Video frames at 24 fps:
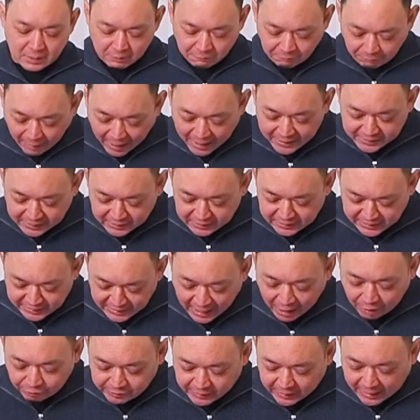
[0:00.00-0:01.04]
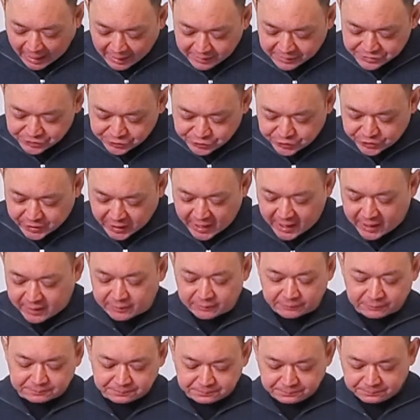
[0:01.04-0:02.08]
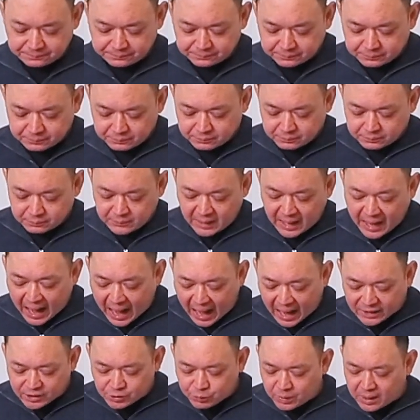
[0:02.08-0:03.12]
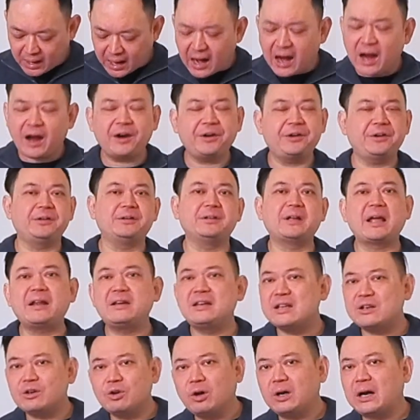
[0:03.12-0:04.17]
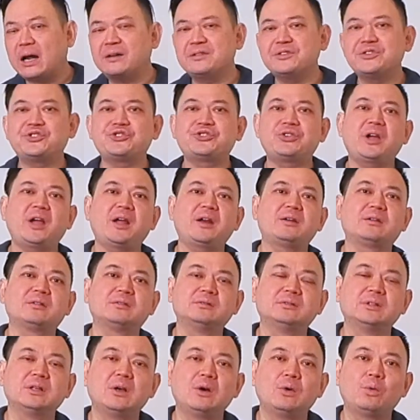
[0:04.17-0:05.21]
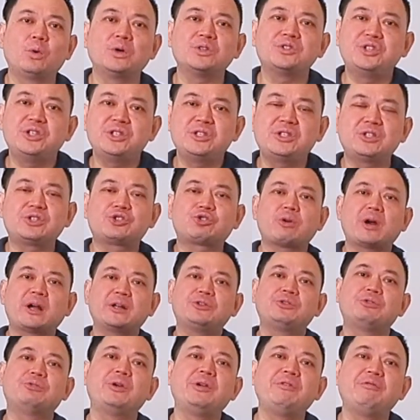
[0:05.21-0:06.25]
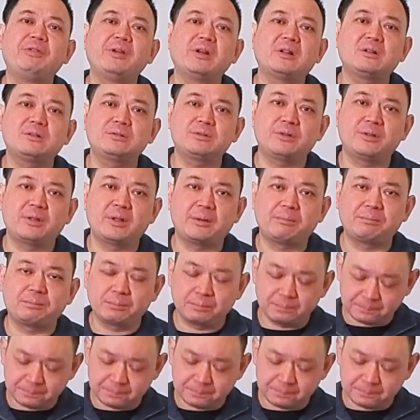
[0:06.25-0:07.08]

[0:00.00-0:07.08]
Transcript: Finally, now they understand. Their hearts were hardened. They did not understand what Jesus is trying to reveal to them.